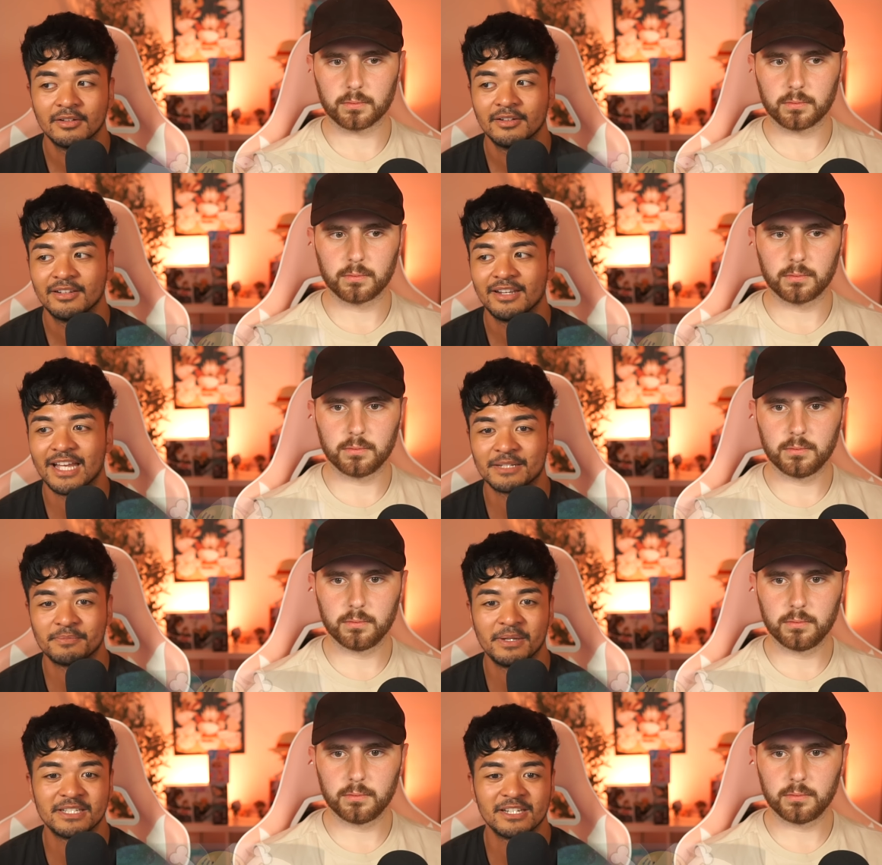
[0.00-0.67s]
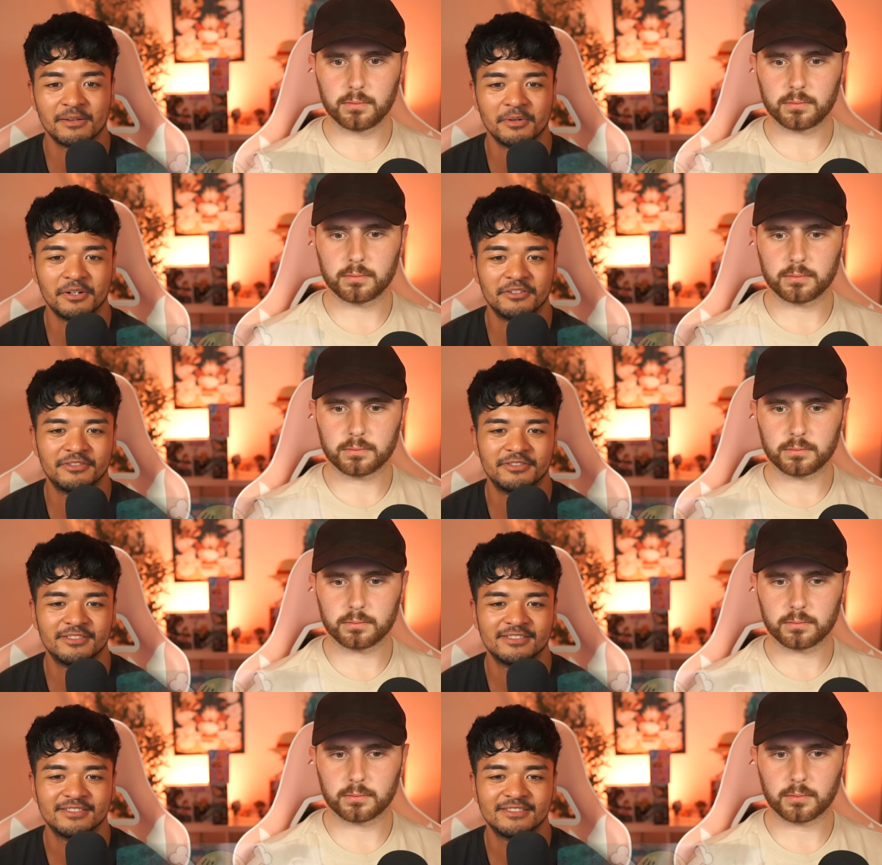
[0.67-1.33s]
Speaker 1: That's pissing him
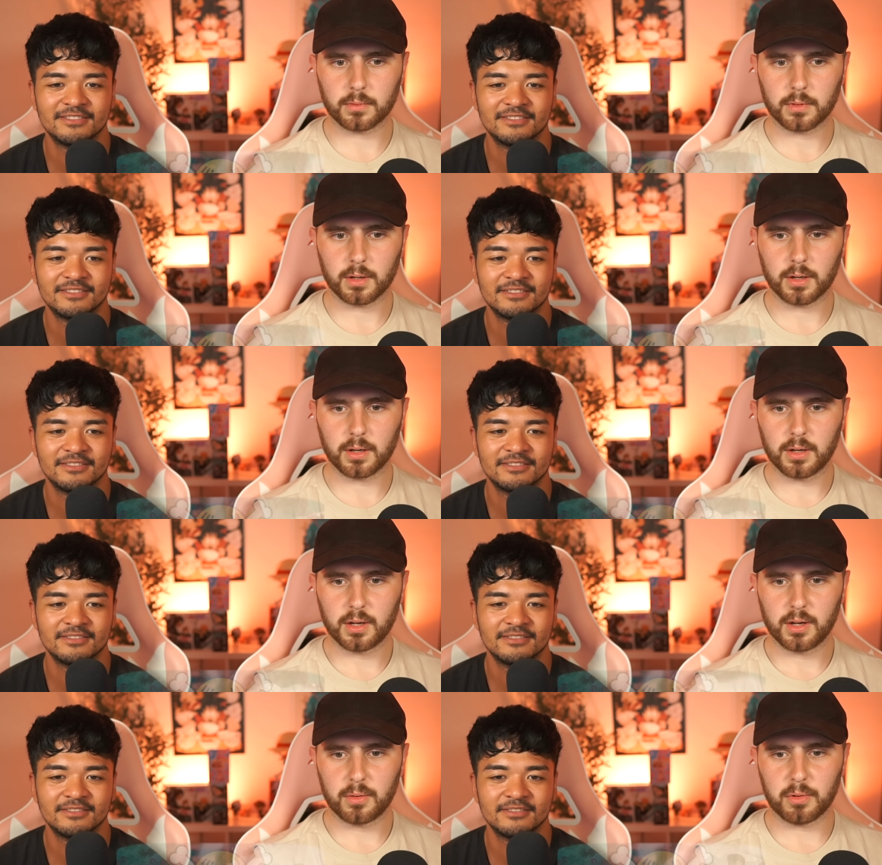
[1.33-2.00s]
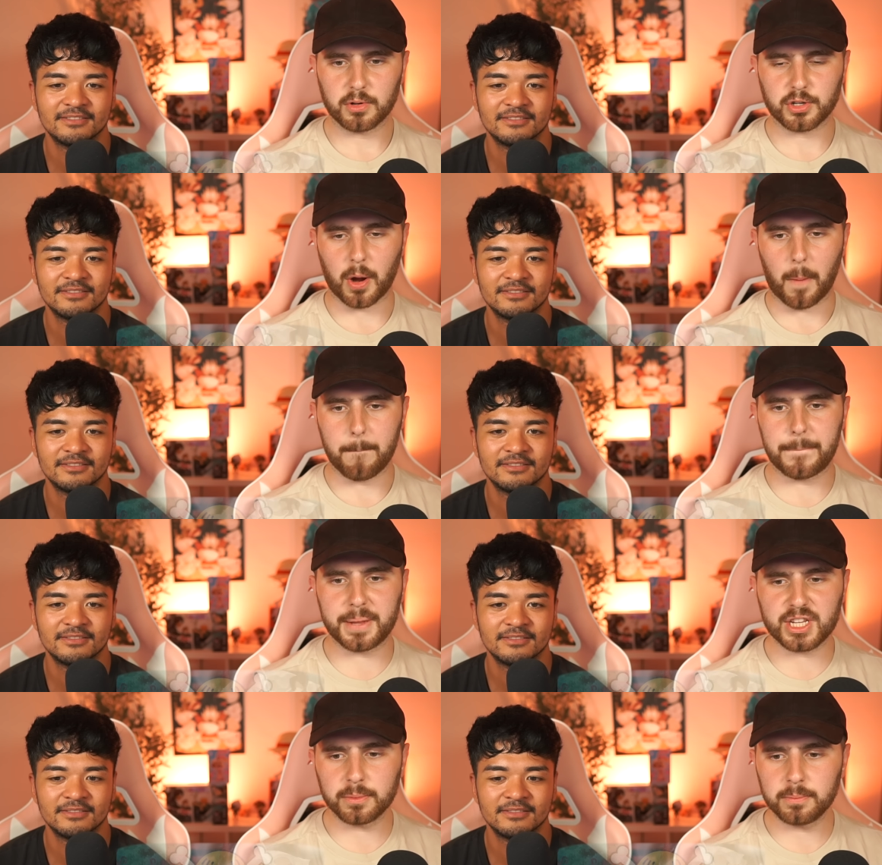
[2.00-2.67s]
off. Oh,
Speaker 2: let's go.
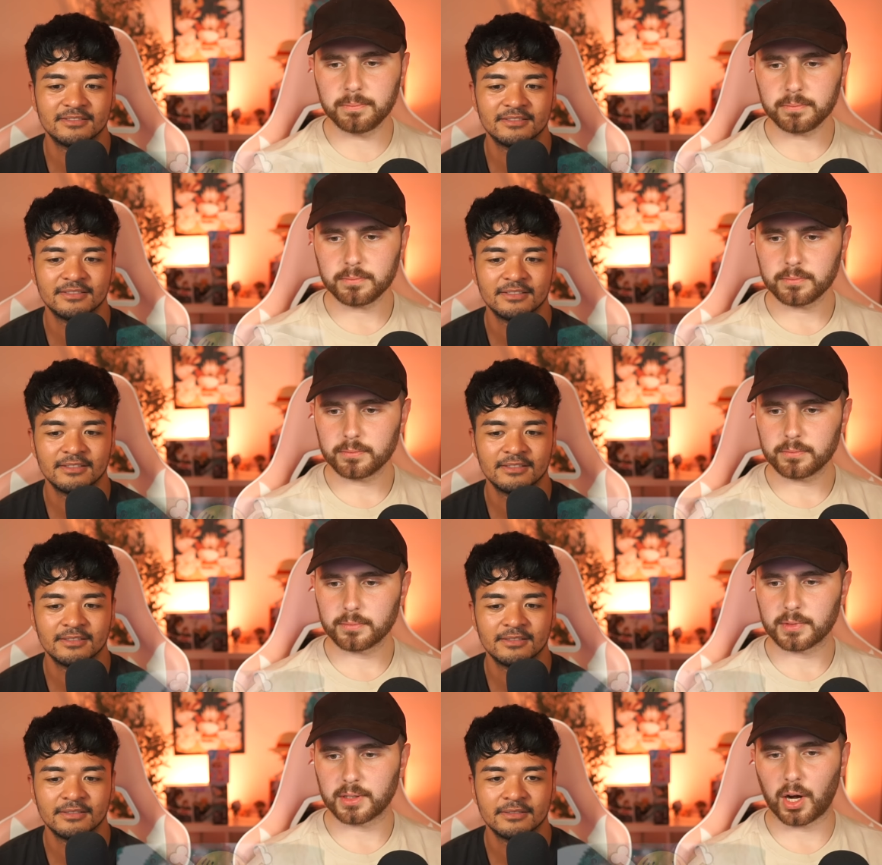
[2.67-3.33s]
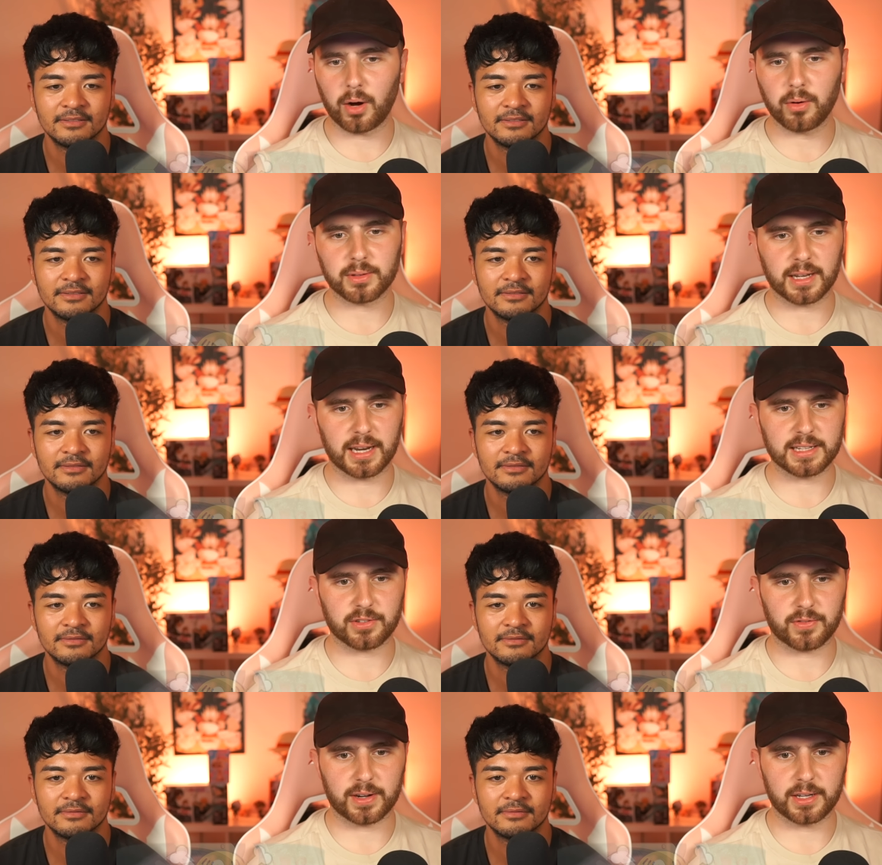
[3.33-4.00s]
Zoom. Oh, the
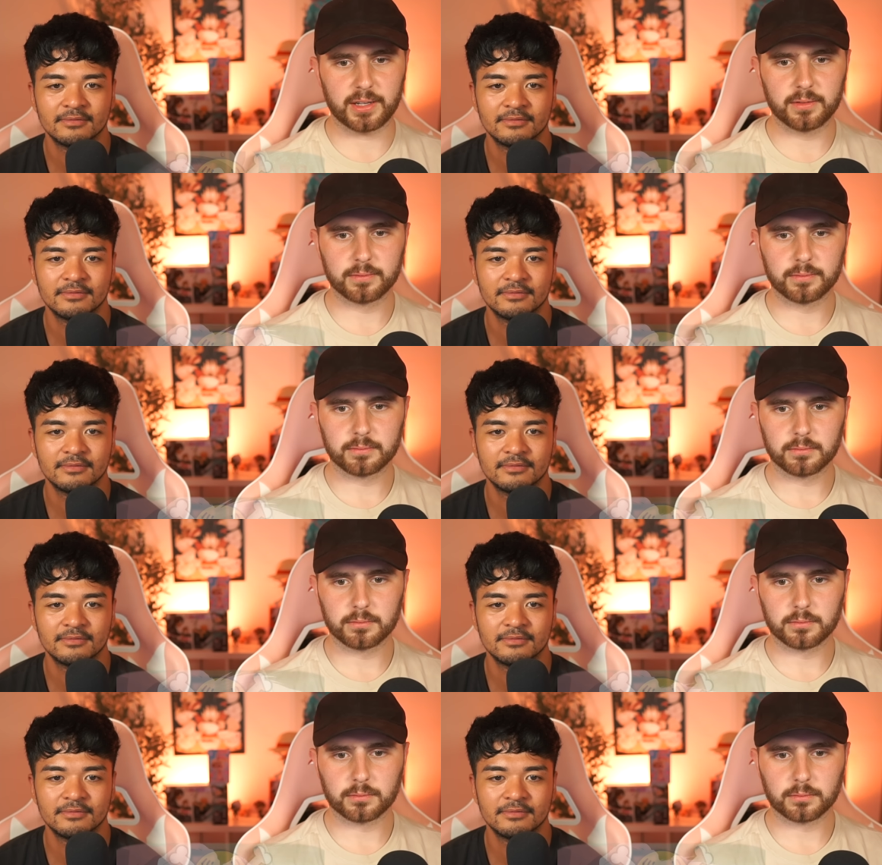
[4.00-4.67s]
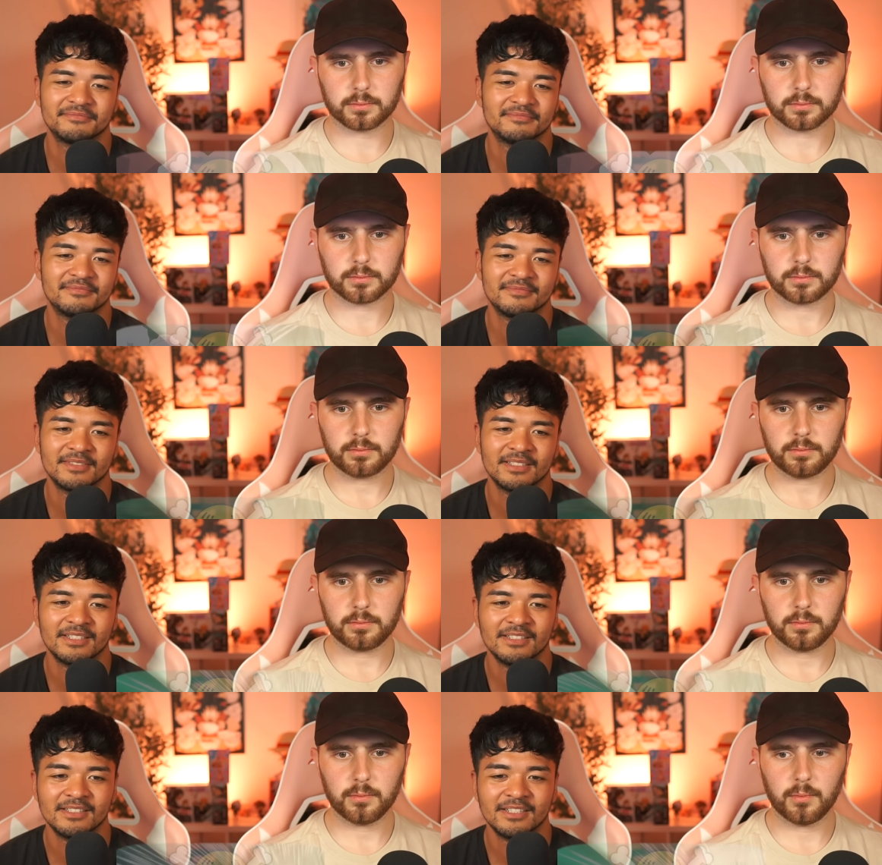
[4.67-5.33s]
legs are ready.
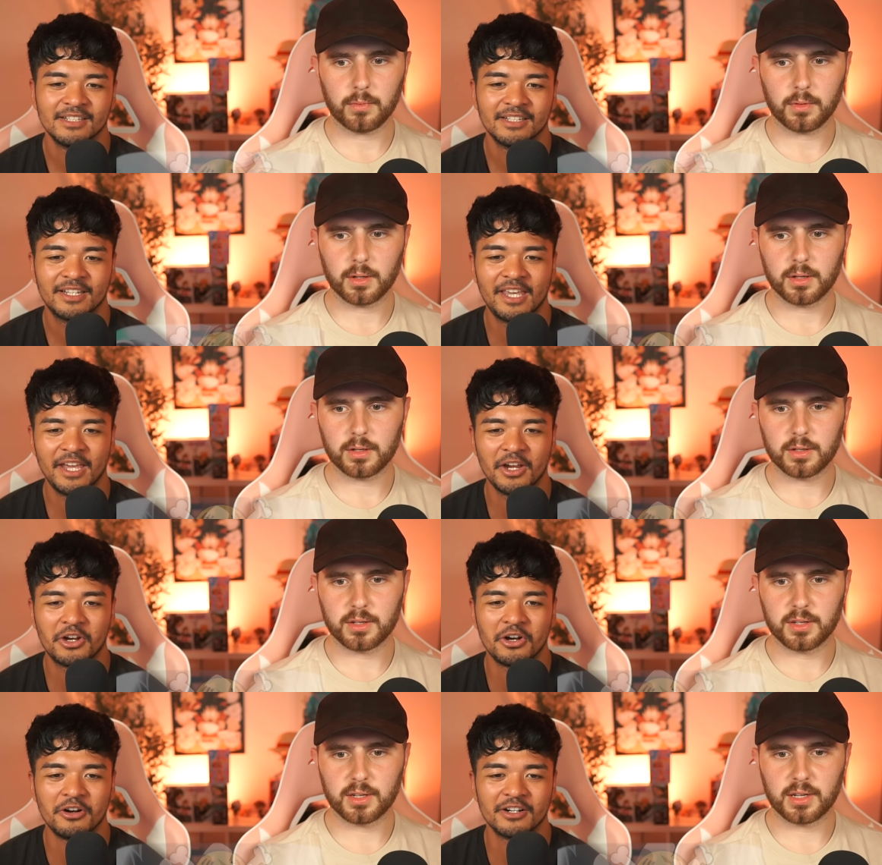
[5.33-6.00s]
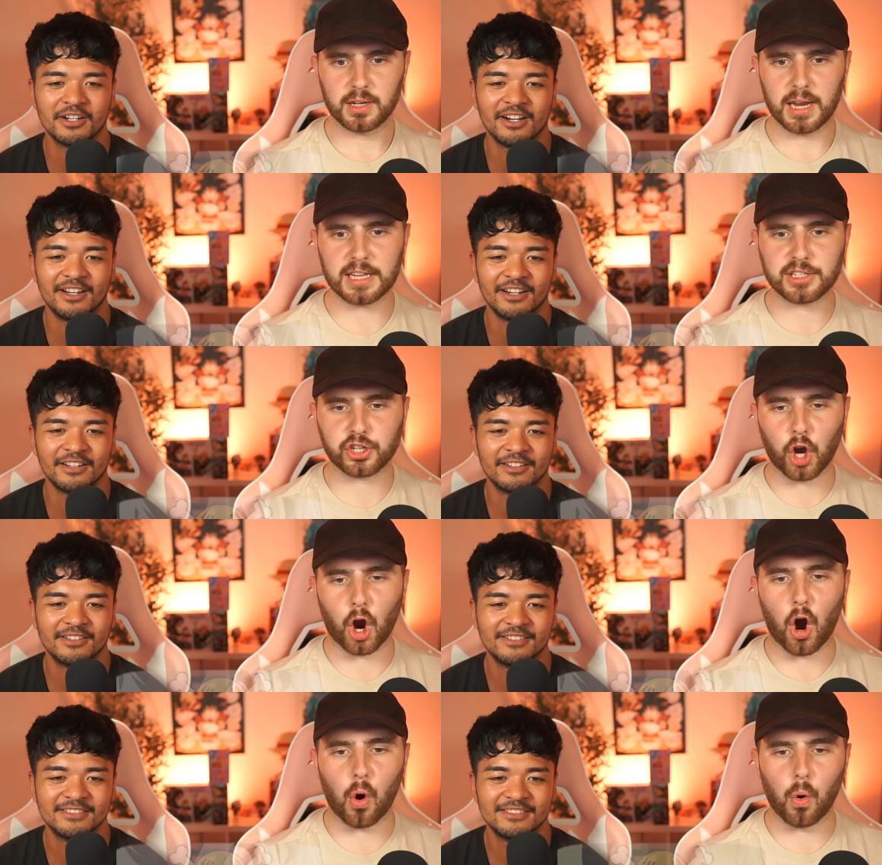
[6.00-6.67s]
Speaker 1: King Kong gun. Let's
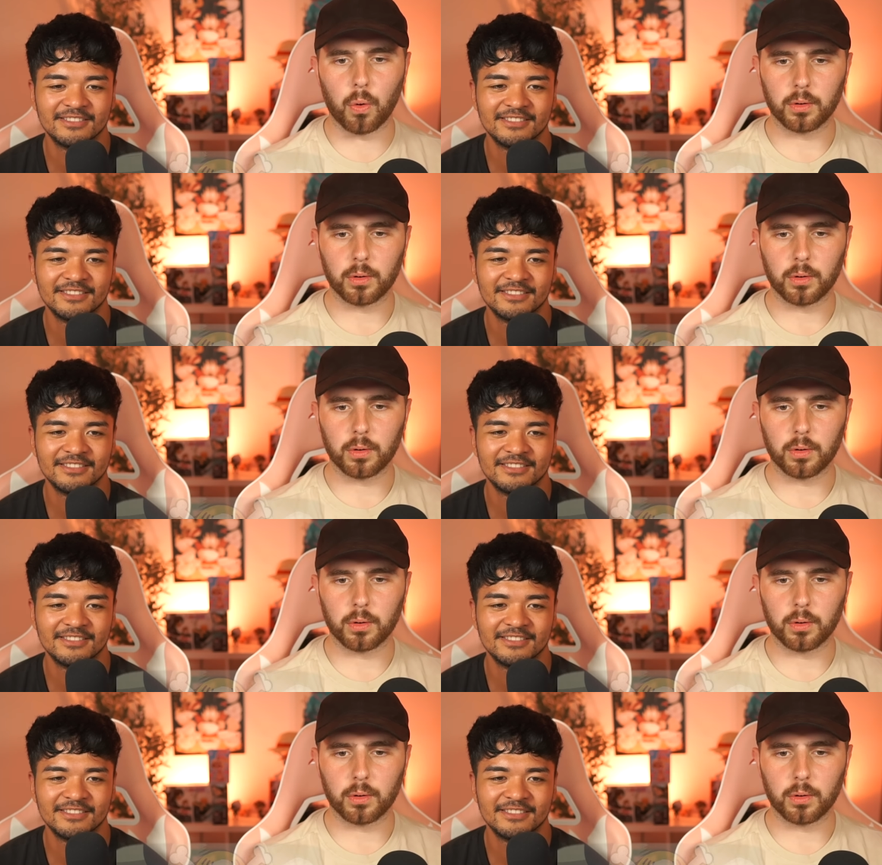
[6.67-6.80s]
go.